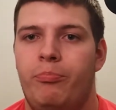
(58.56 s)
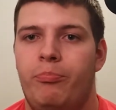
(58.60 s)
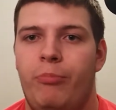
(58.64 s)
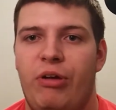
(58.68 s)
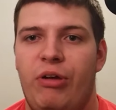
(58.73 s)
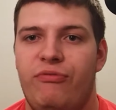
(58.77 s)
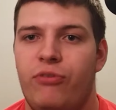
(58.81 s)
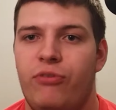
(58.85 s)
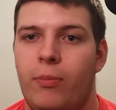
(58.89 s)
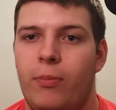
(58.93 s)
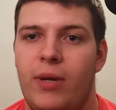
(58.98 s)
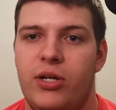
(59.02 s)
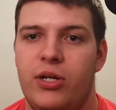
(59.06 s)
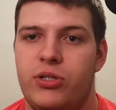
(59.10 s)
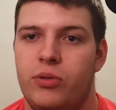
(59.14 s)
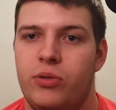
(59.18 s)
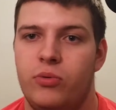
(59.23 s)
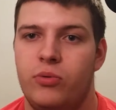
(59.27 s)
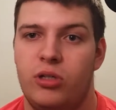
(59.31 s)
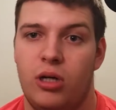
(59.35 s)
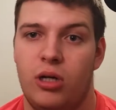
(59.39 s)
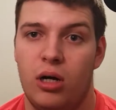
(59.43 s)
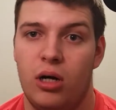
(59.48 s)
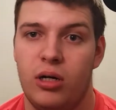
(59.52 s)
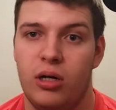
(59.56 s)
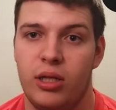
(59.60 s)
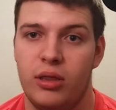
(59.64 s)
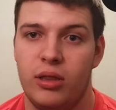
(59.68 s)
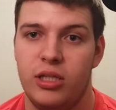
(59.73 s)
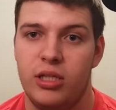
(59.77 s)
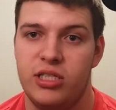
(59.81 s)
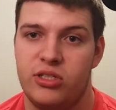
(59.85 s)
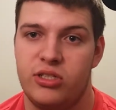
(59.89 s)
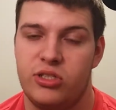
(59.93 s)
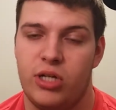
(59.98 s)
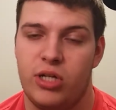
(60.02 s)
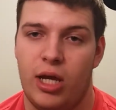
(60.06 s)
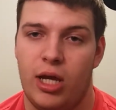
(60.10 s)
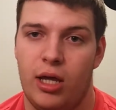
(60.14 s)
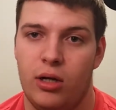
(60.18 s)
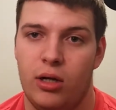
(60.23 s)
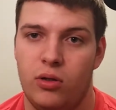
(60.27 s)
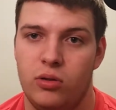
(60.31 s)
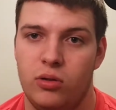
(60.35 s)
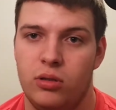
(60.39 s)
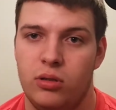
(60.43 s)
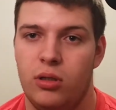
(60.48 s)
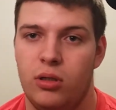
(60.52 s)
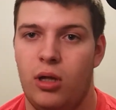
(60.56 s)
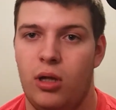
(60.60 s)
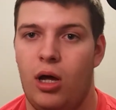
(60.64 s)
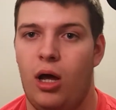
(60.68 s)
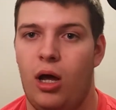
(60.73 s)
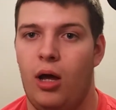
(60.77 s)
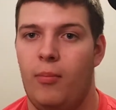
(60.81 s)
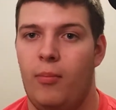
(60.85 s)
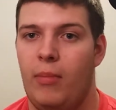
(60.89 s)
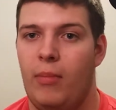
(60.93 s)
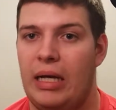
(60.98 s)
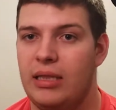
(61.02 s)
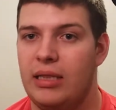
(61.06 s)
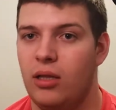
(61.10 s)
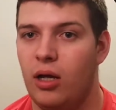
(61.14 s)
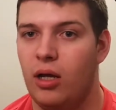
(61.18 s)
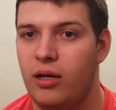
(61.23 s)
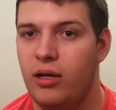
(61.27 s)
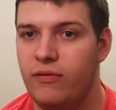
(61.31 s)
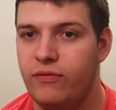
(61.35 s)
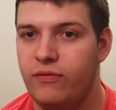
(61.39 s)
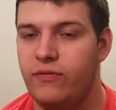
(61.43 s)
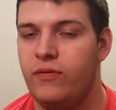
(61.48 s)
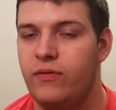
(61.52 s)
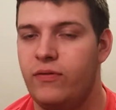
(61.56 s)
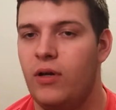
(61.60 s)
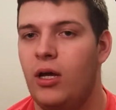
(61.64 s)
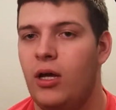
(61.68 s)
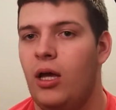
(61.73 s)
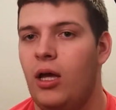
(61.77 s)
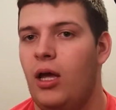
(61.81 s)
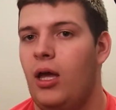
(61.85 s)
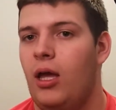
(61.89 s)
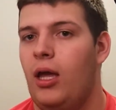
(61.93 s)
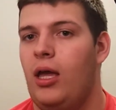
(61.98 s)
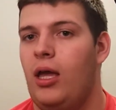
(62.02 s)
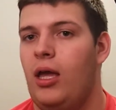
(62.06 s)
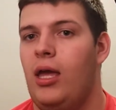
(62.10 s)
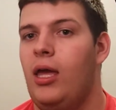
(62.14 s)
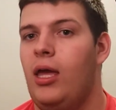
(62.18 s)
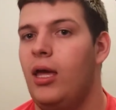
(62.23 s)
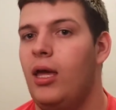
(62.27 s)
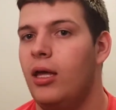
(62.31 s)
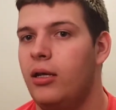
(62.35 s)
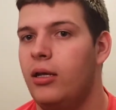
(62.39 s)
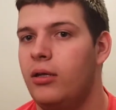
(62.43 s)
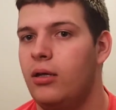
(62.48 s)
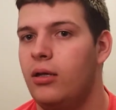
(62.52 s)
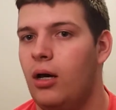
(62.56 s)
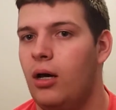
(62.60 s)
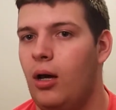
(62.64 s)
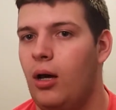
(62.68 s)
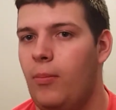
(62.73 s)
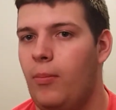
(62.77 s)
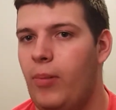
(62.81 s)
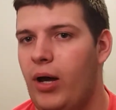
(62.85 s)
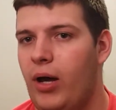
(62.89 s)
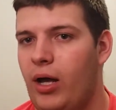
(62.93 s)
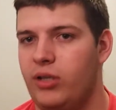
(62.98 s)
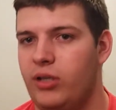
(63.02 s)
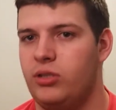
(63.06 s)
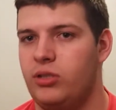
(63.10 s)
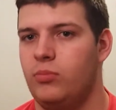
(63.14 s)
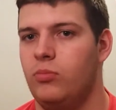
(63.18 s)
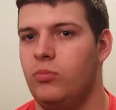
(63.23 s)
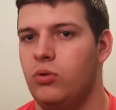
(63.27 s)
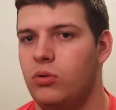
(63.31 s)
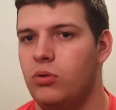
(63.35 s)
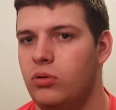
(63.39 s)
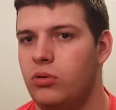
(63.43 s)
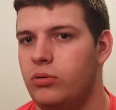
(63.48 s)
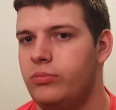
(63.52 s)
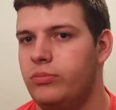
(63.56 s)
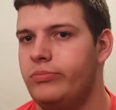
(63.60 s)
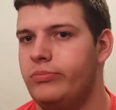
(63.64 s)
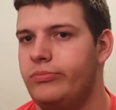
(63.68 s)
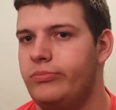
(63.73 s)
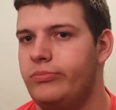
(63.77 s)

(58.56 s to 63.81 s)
information regarding this channel, my life, and a possible